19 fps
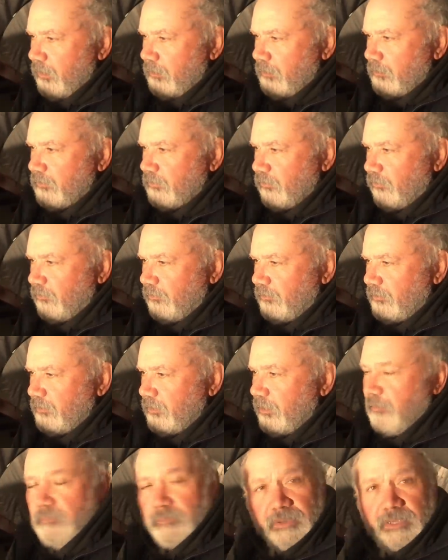Sorry,
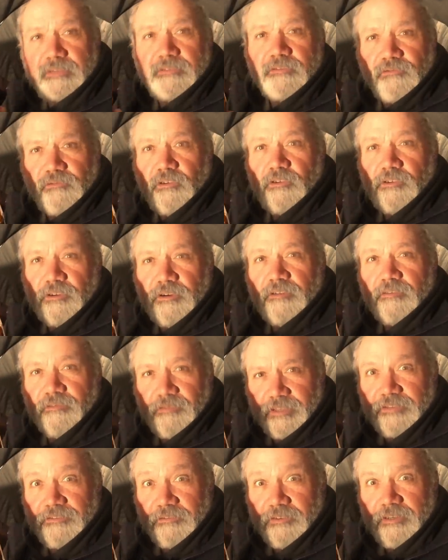yeah, beef stroganoff,
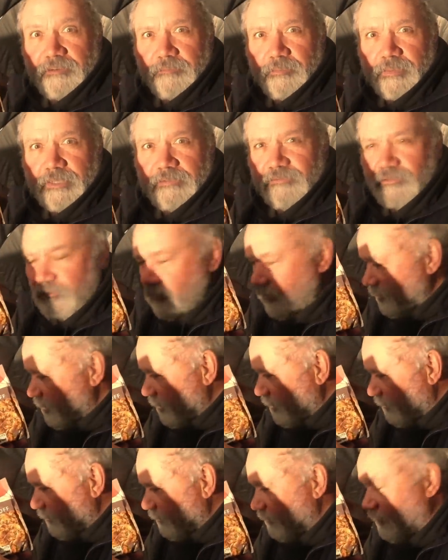that's right, beef
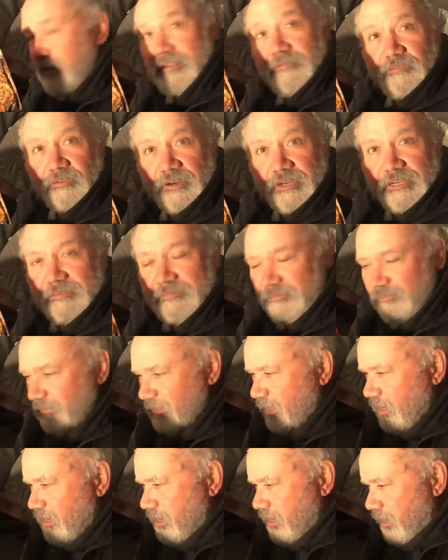stroganoff flavouring.
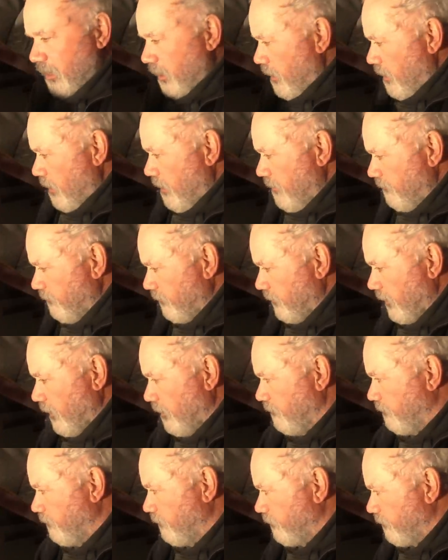Um,
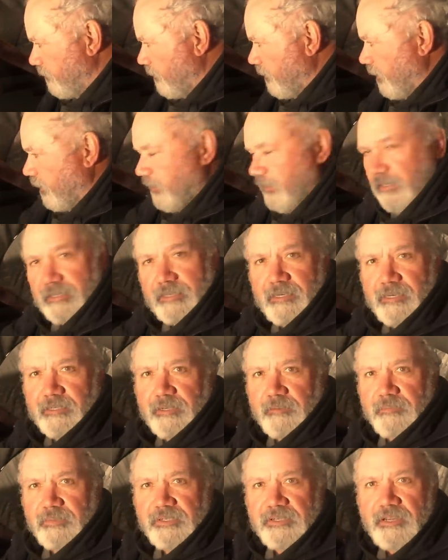I'm going to cut
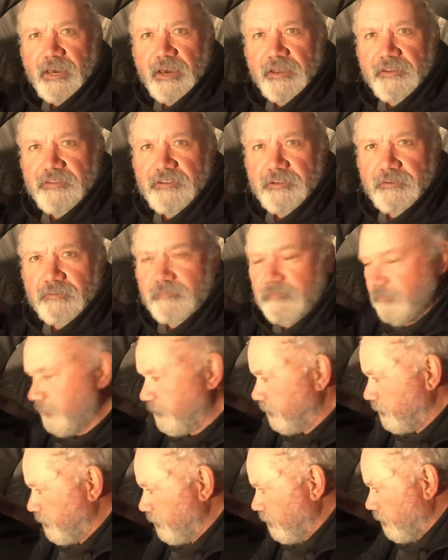up an onion.
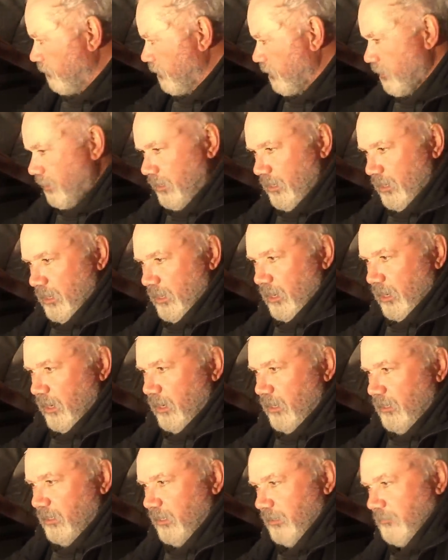
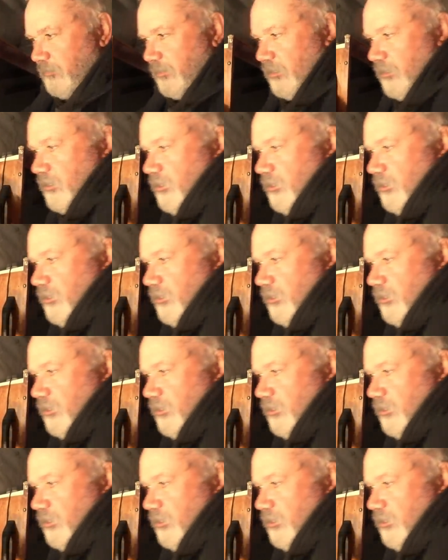Uh, I'm going to